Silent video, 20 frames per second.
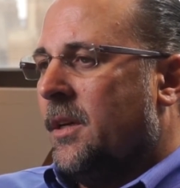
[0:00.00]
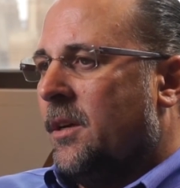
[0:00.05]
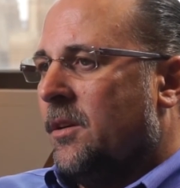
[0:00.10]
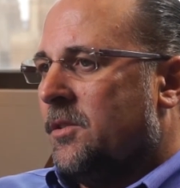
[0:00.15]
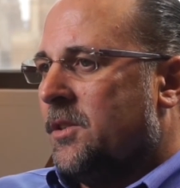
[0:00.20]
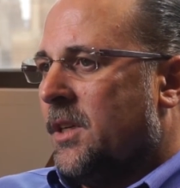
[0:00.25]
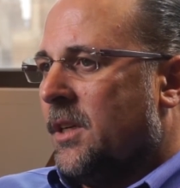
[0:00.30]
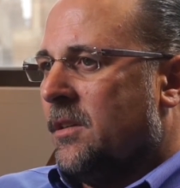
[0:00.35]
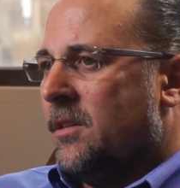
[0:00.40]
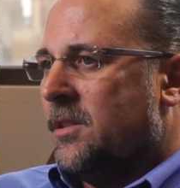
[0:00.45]

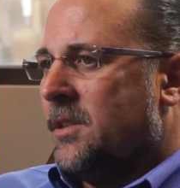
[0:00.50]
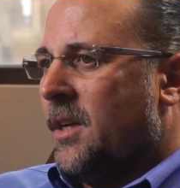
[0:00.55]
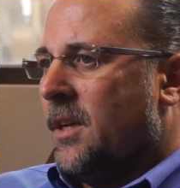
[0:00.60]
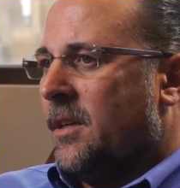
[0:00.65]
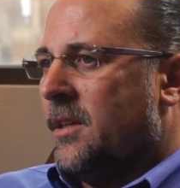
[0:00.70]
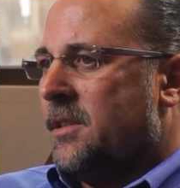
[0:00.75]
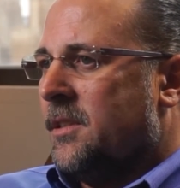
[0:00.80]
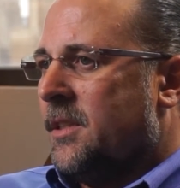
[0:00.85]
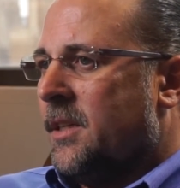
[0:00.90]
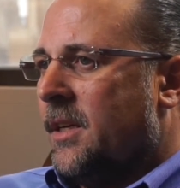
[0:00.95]
Sickle cell
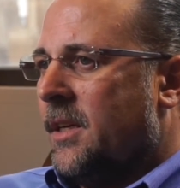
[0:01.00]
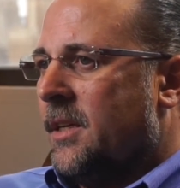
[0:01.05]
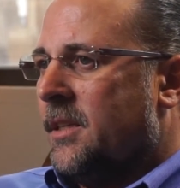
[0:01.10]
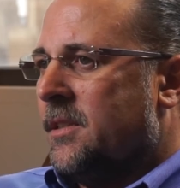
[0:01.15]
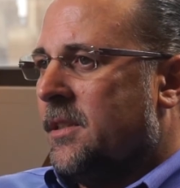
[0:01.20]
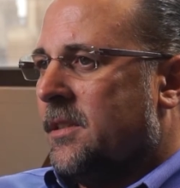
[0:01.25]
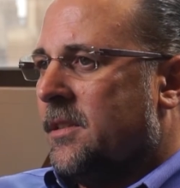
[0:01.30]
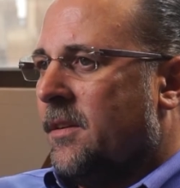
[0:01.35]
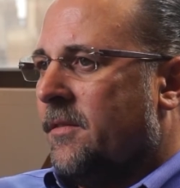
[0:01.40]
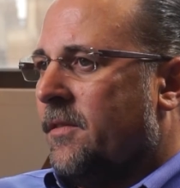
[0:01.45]

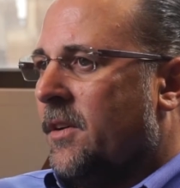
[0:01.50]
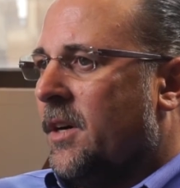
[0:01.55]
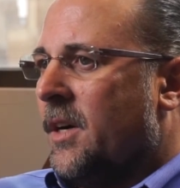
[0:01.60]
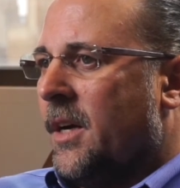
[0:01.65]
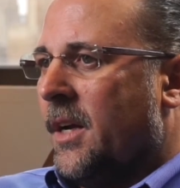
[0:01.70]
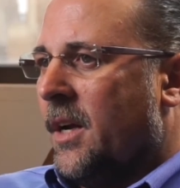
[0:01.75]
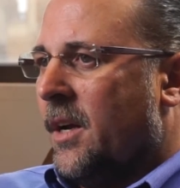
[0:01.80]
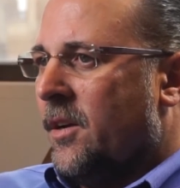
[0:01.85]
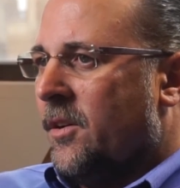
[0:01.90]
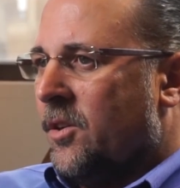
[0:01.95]
disease is a
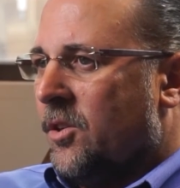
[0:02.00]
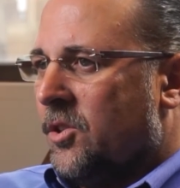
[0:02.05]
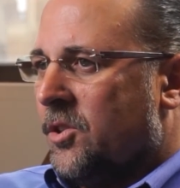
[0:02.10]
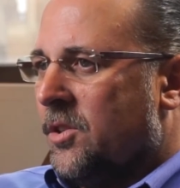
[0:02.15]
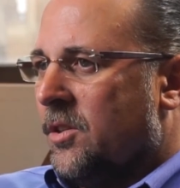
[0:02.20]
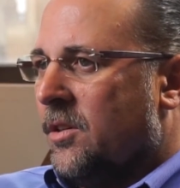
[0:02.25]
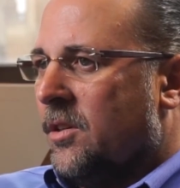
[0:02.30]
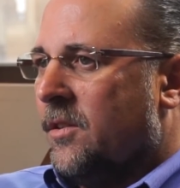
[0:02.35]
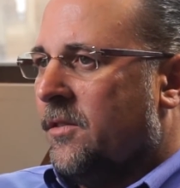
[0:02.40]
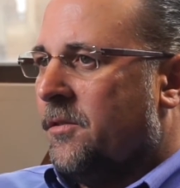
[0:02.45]
very
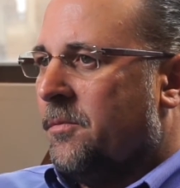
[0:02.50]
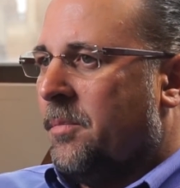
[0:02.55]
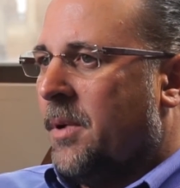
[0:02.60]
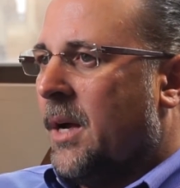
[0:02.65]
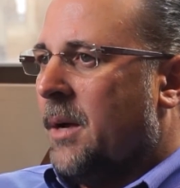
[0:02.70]
underserved